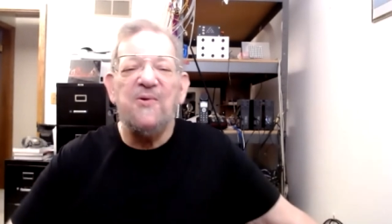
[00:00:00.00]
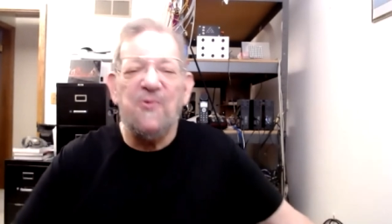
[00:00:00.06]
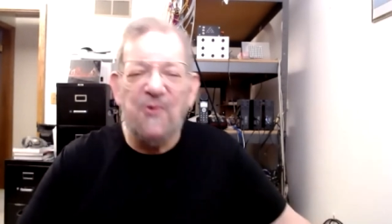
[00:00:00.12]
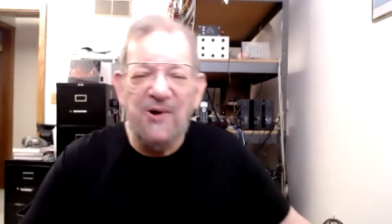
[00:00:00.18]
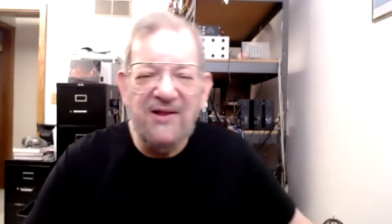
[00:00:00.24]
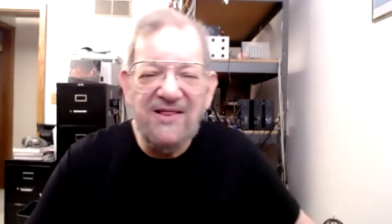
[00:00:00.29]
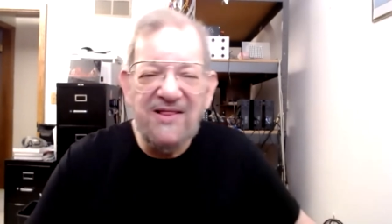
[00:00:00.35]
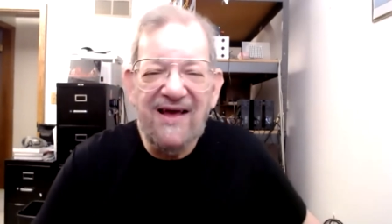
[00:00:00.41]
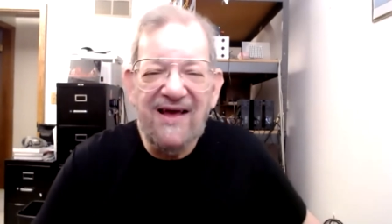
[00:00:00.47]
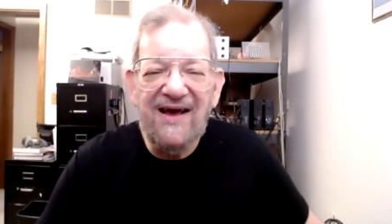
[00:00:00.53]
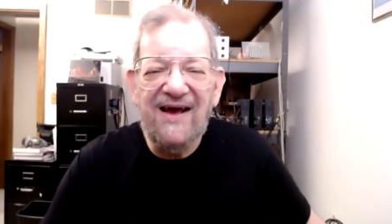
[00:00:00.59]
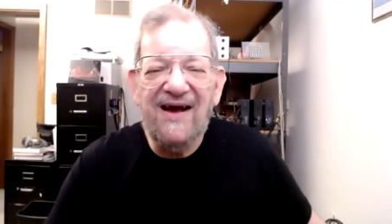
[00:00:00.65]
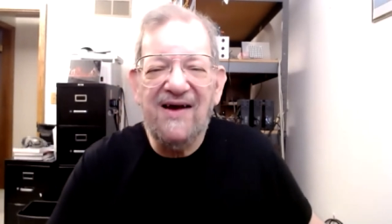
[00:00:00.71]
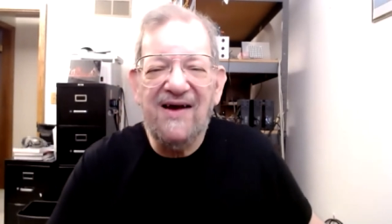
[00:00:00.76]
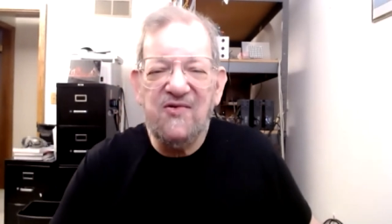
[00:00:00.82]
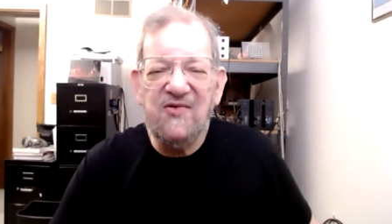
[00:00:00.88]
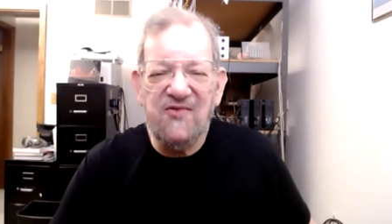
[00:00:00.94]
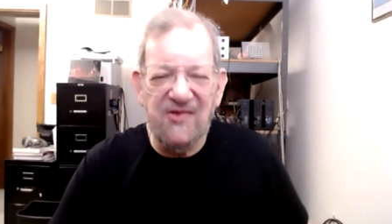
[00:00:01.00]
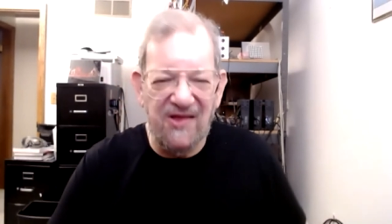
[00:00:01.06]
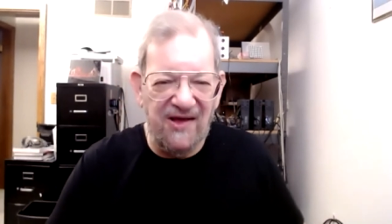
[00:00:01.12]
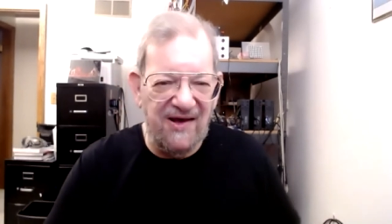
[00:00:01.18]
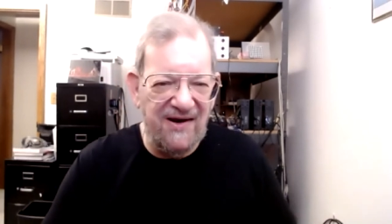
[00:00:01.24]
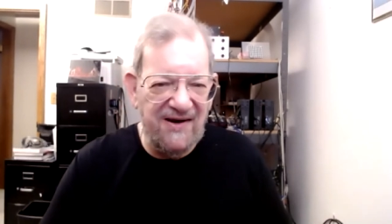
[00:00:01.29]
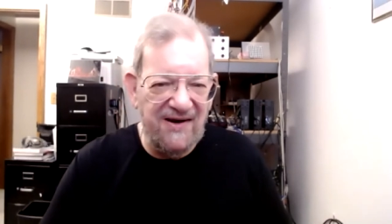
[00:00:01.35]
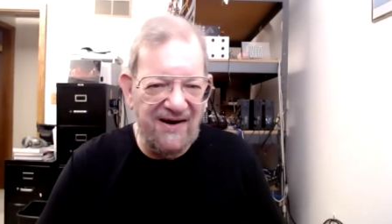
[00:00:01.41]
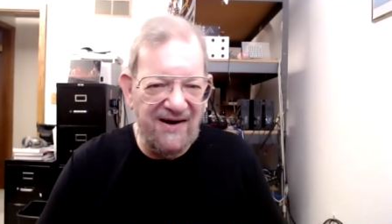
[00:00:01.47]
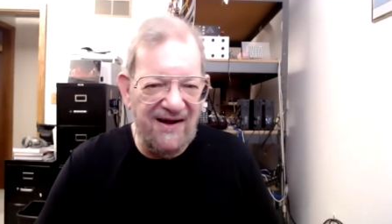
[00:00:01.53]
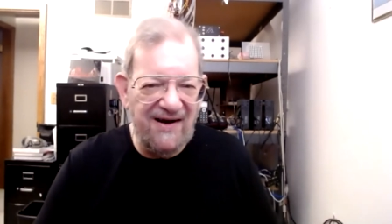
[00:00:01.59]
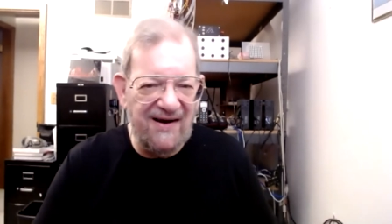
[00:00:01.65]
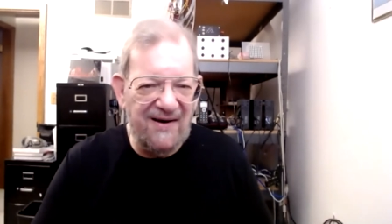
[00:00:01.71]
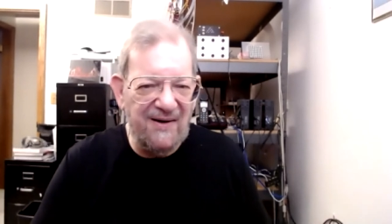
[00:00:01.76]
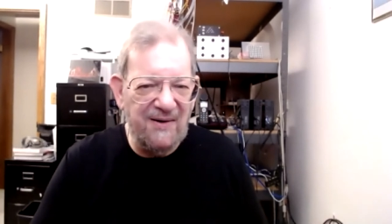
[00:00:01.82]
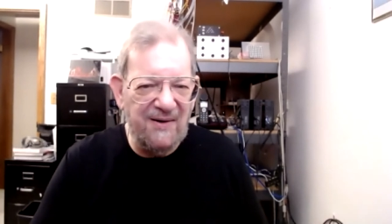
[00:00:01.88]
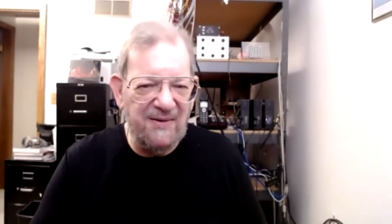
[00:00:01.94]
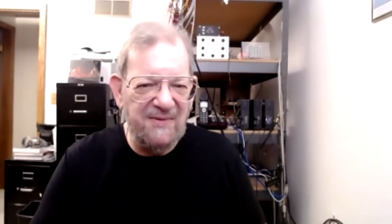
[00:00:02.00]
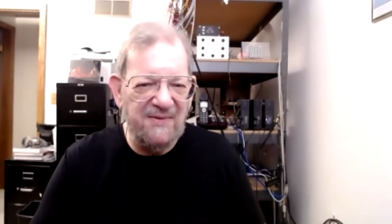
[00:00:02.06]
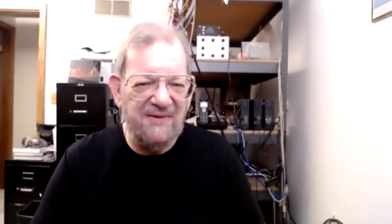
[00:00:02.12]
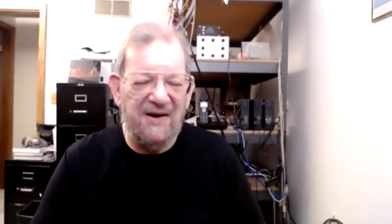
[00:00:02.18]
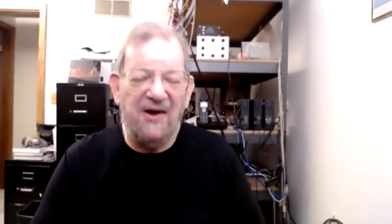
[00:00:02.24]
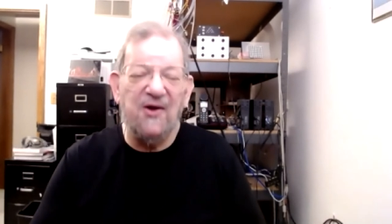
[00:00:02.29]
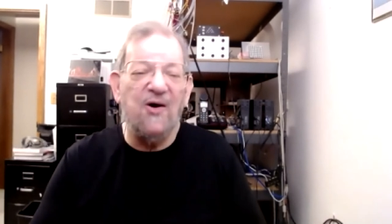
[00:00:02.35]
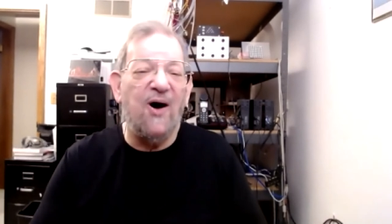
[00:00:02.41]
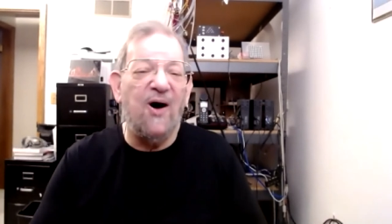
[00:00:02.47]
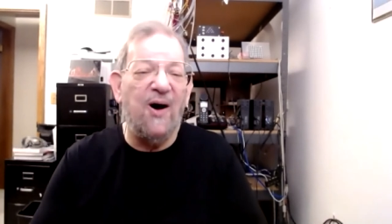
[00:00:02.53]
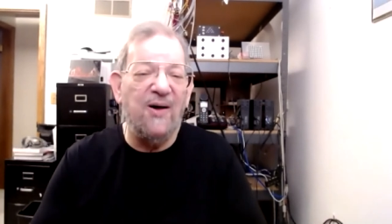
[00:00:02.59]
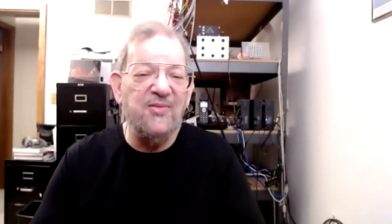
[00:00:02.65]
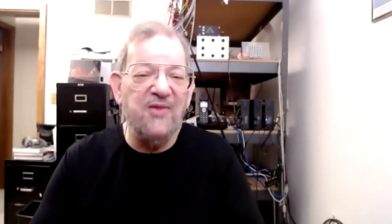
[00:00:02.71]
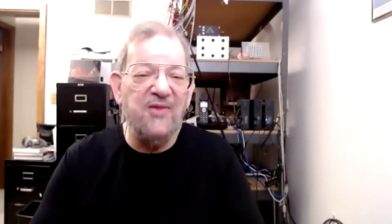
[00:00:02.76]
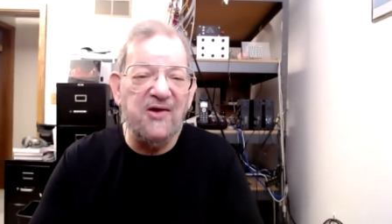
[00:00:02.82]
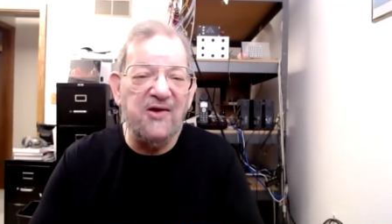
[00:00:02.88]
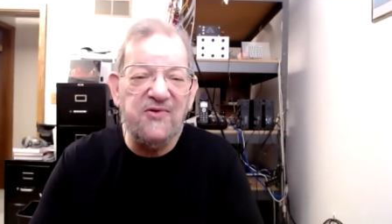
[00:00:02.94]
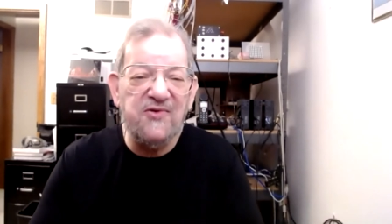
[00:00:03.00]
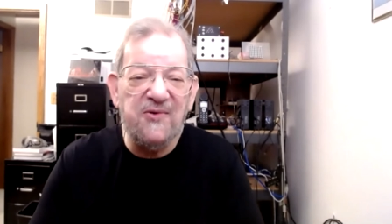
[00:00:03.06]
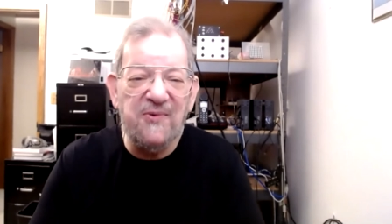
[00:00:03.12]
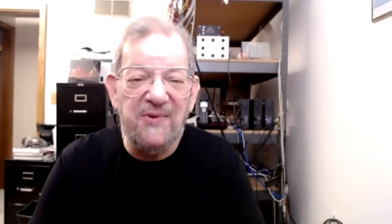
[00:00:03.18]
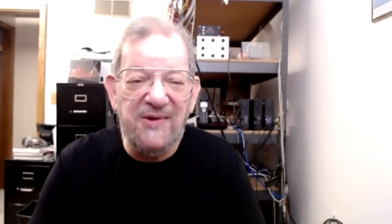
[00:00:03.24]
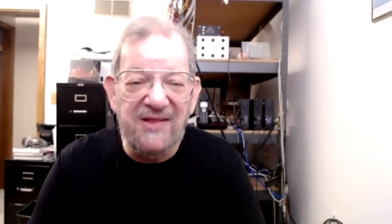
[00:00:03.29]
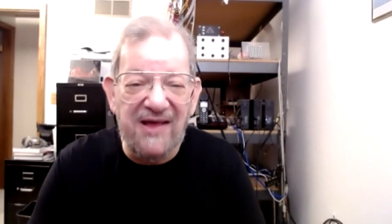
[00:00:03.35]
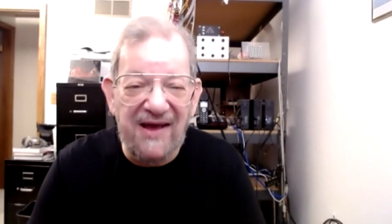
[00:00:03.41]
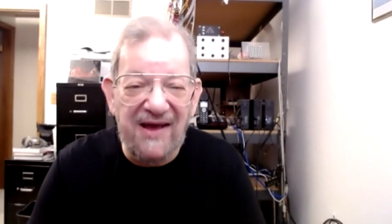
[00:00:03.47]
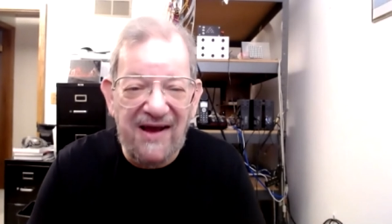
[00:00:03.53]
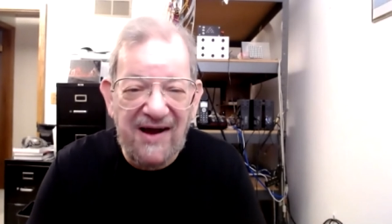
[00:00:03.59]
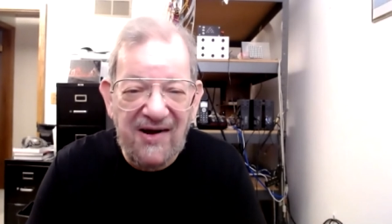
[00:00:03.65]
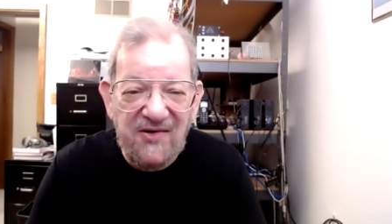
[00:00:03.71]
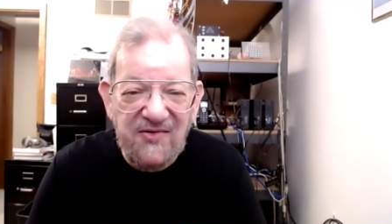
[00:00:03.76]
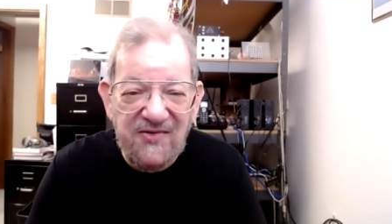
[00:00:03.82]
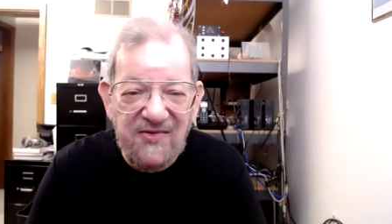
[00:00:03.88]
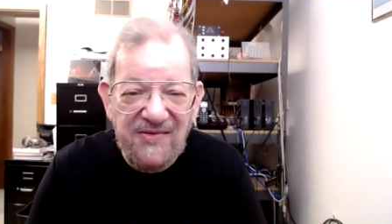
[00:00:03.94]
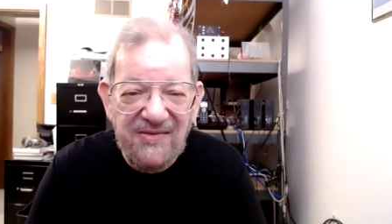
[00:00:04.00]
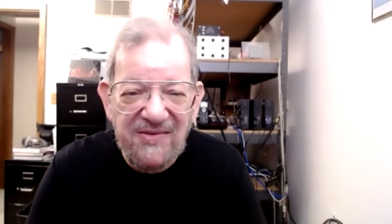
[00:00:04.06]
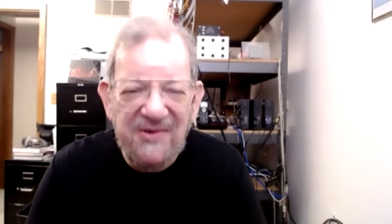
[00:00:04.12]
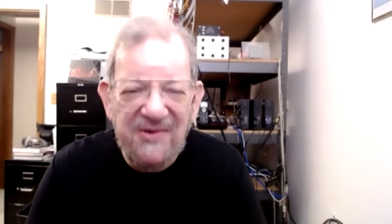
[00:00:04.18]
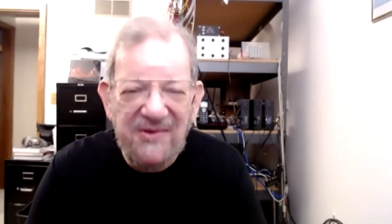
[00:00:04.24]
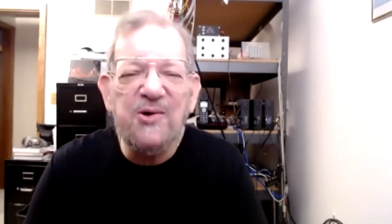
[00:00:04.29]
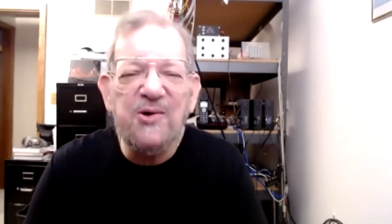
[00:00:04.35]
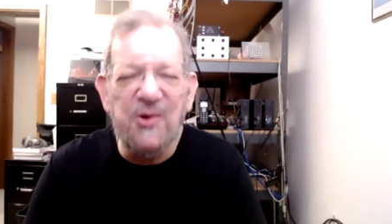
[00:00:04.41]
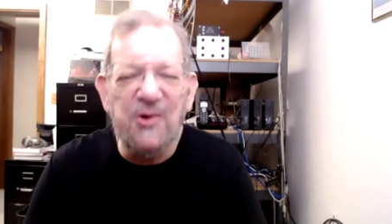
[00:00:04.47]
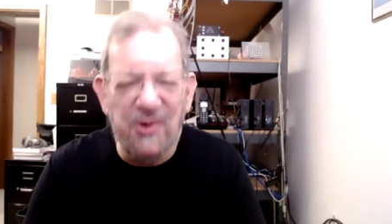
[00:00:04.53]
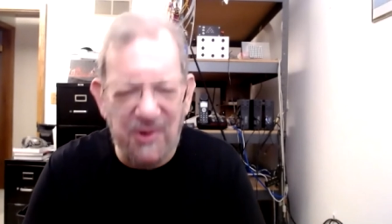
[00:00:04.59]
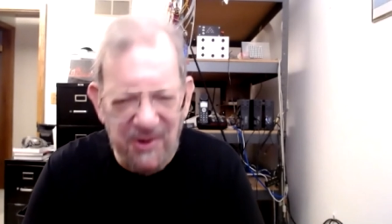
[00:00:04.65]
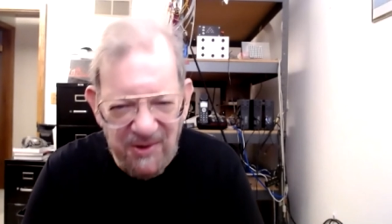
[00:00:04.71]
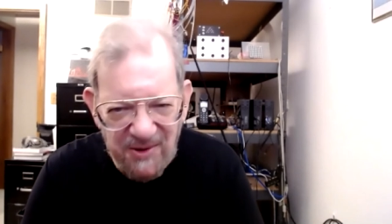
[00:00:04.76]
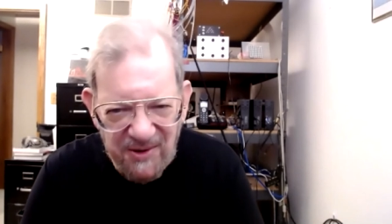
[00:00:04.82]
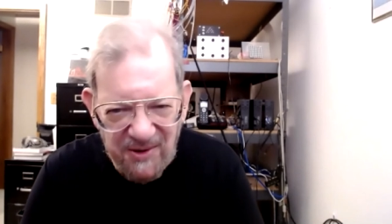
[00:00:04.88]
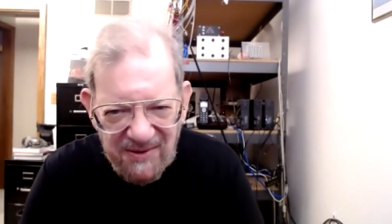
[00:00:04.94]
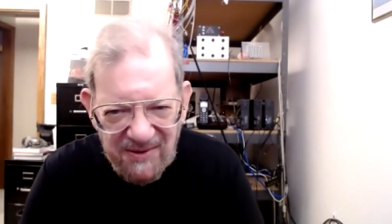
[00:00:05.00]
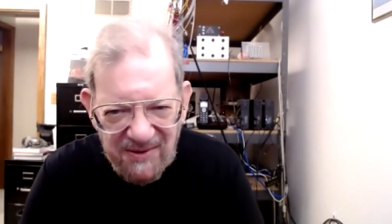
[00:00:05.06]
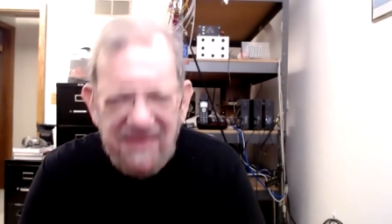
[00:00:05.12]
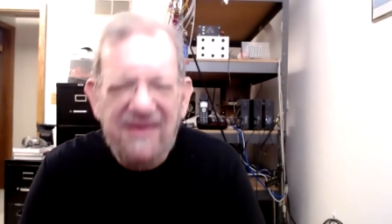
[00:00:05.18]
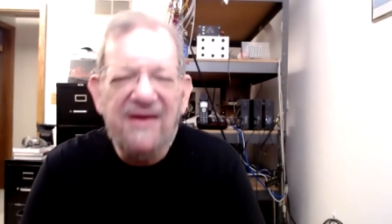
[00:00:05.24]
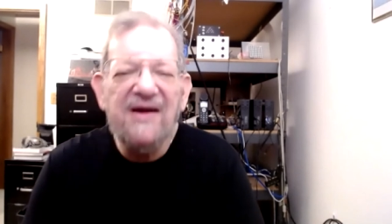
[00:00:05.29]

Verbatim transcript: Relax, let it out. Are you all nice and relaxed? Good.